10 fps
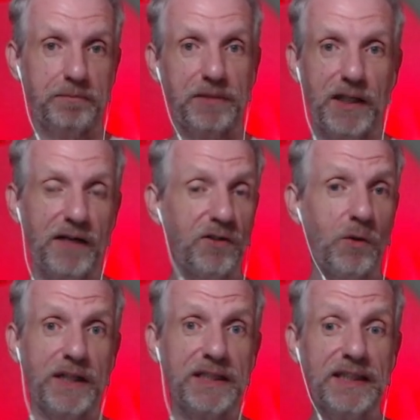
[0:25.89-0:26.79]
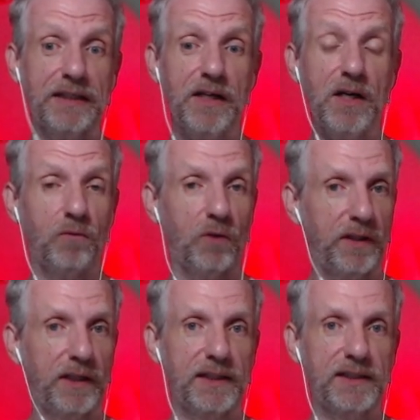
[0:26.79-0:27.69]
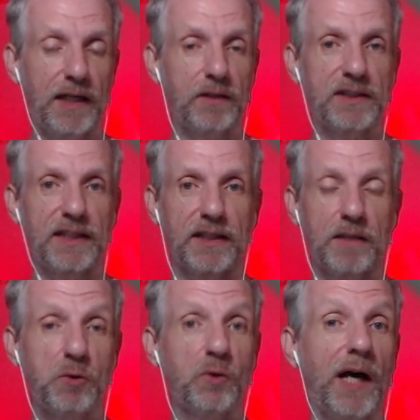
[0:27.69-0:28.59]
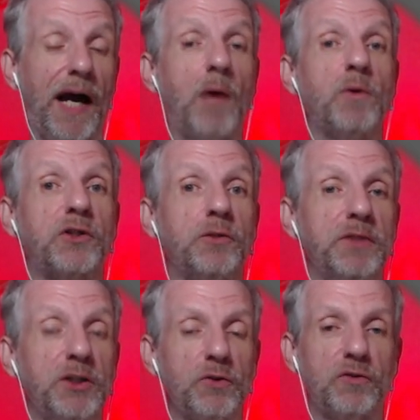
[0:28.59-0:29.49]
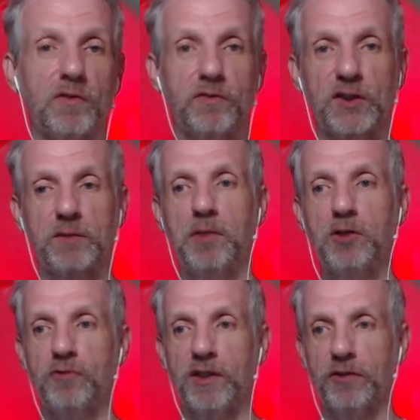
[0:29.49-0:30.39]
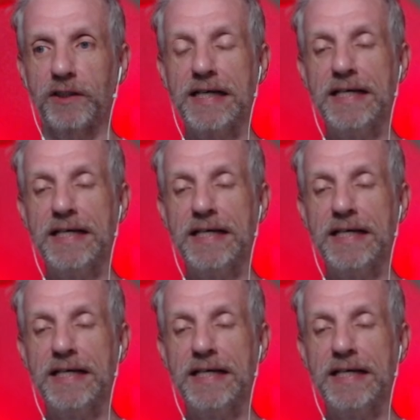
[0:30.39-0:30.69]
but I have no idea what that is, how to set it up, or how it could be useful for spot rendering.